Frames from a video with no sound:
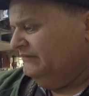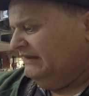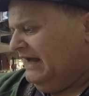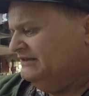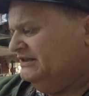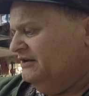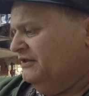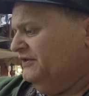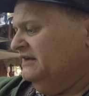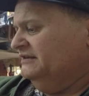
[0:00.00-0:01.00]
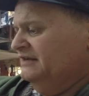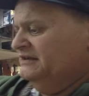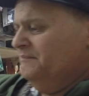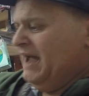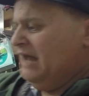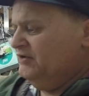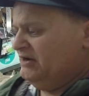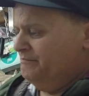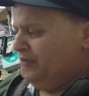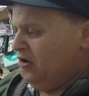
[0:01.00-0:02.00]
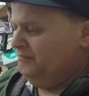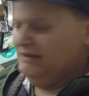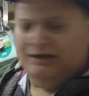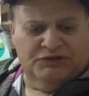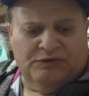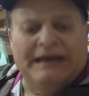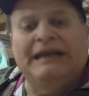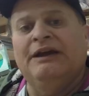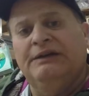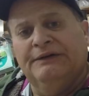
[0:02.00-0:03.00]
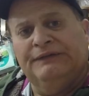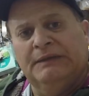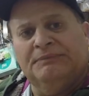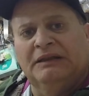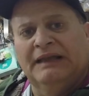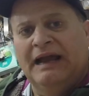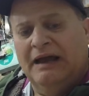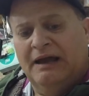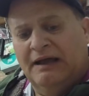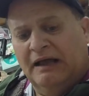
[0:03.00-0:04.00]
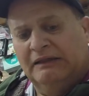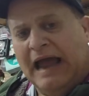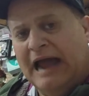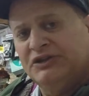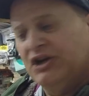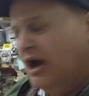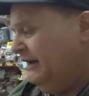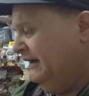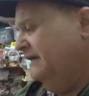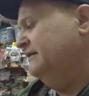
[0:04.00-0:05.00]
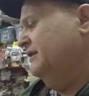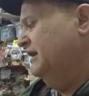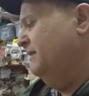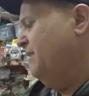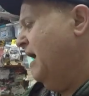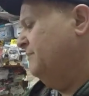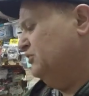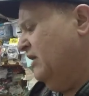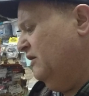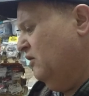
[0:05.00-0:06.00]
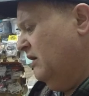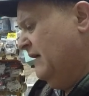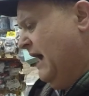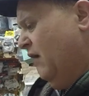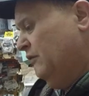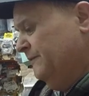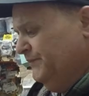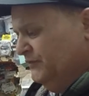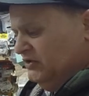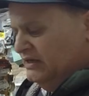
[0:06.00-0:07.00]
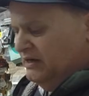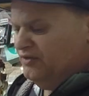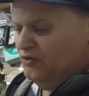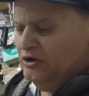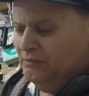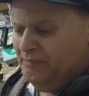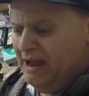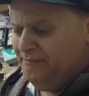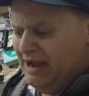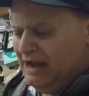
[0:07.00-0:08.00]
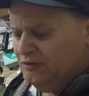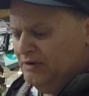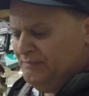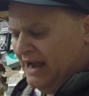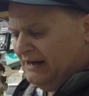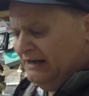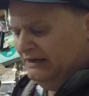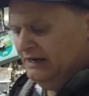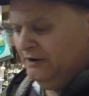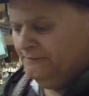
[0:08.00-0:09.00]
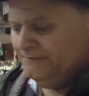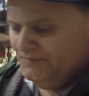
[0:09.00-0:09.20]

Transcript: That's the other thing. The battery compartment is right here. You flip the a latch on it, and the thing pops right out, so you can throw your battery back in there.